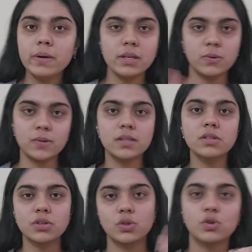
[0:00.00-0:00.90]
I used
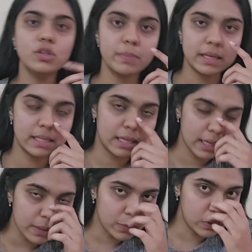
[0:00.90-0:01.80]
this resource
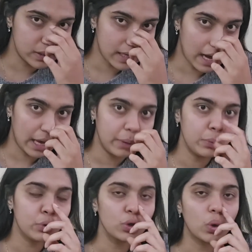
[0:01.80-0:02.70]
basically was I
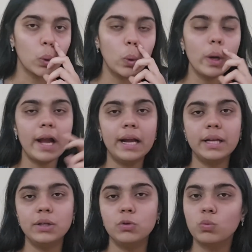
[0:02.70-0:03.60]
would go
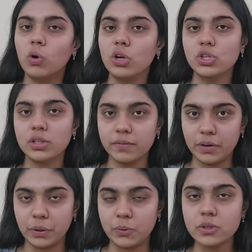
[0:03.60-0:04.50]
and watch the
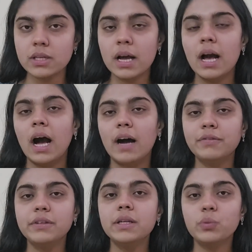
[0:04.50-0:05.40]
videos.
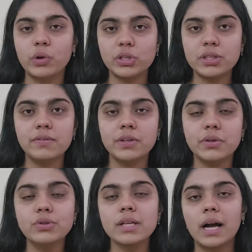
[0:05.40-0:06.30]
After I watched the
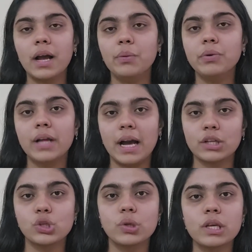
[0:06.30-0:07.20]
videos, I would
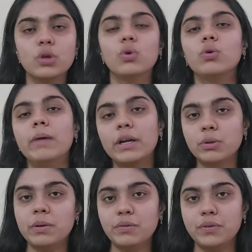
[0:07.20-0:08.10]
actually go back
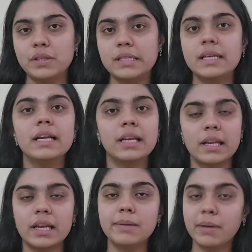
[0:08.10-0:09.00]
to my first aid and
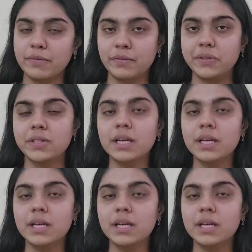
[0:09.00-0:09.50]
read my first